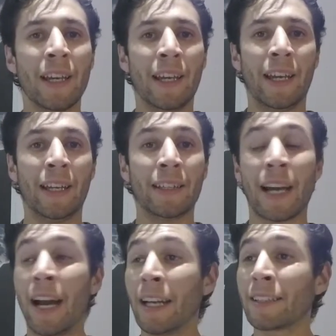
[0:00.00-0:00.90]
and
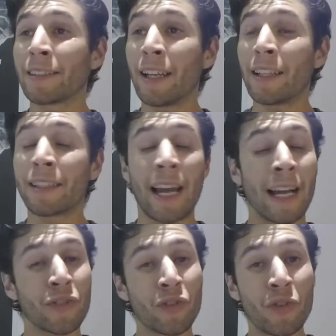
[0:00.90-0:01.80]
I decided to
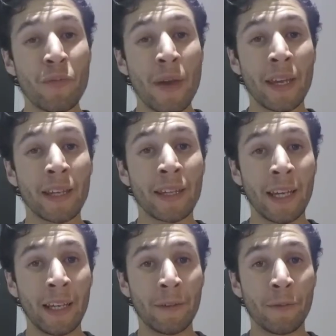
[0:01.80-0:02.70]
actually make
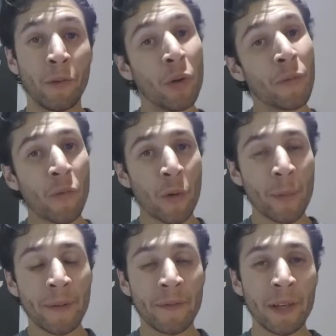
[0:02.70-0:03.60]
a full
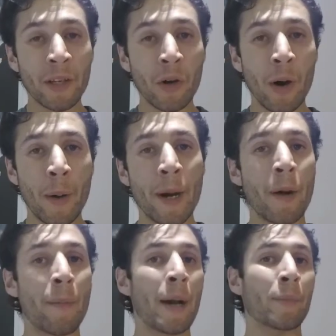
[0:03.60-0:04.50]
informative video
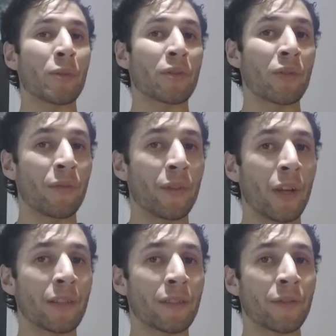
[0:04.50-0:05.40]
about my personal
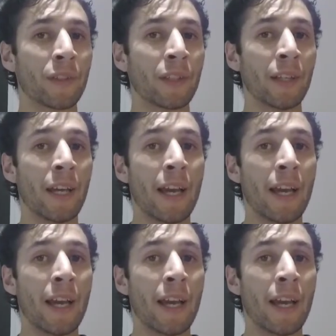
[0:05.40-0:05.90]
philosophy,